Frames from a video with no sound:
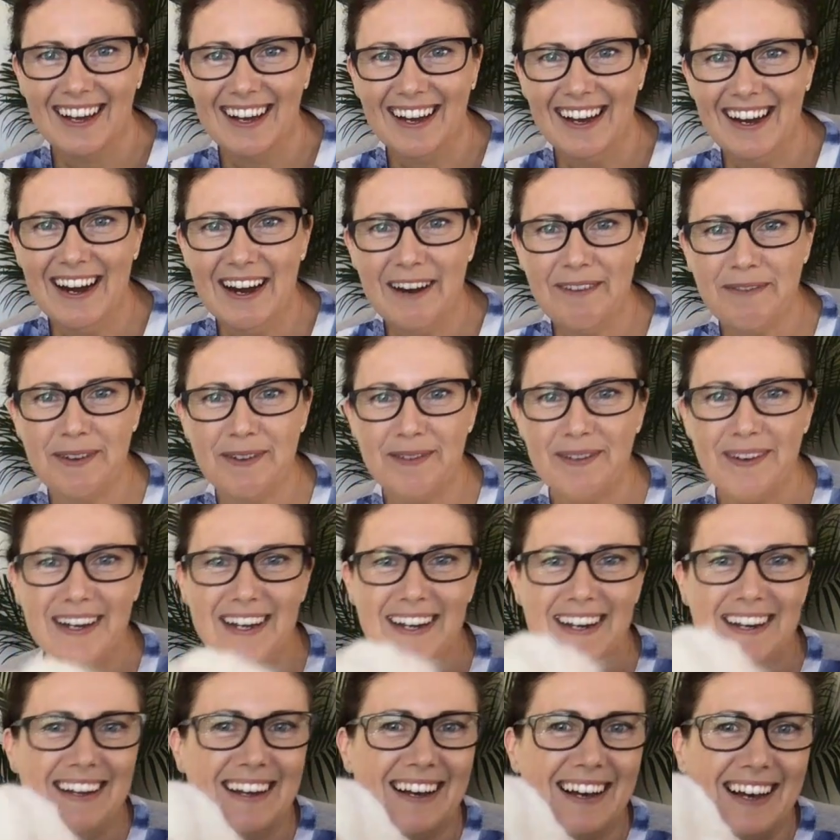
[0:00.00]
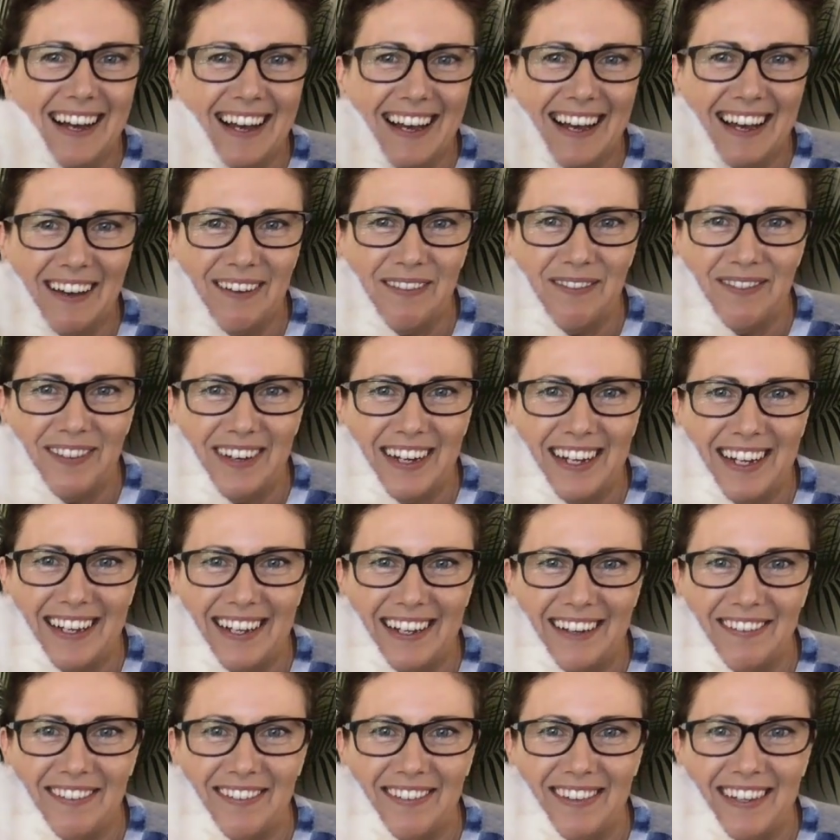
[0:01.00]
Hi everyone, I have my
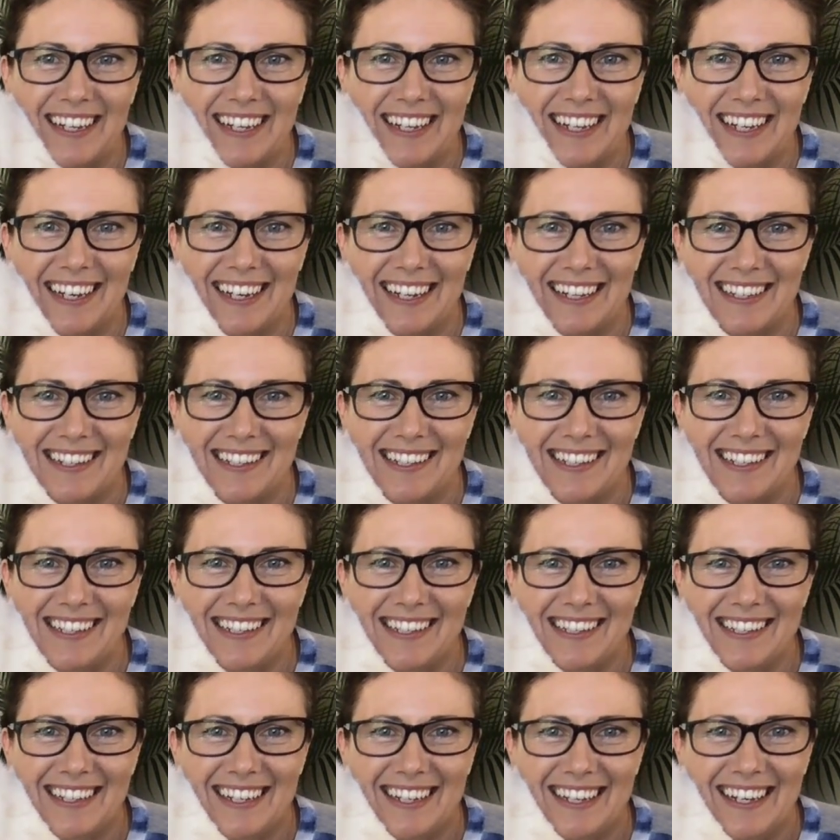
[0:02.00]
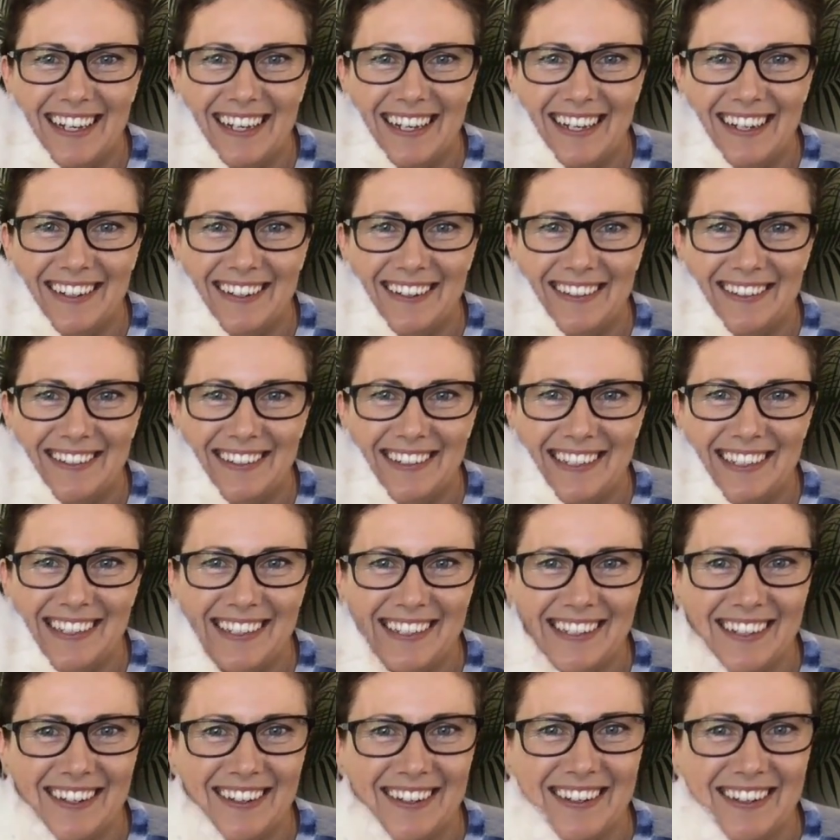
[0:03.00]
lovely cat Sissy here.
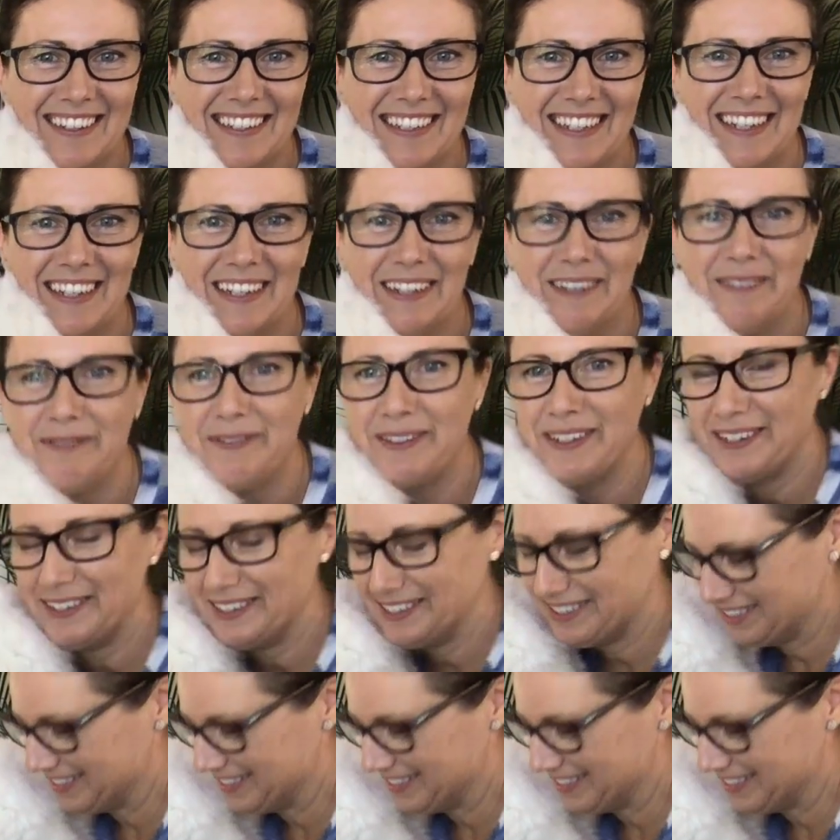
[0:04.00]
She's going to help me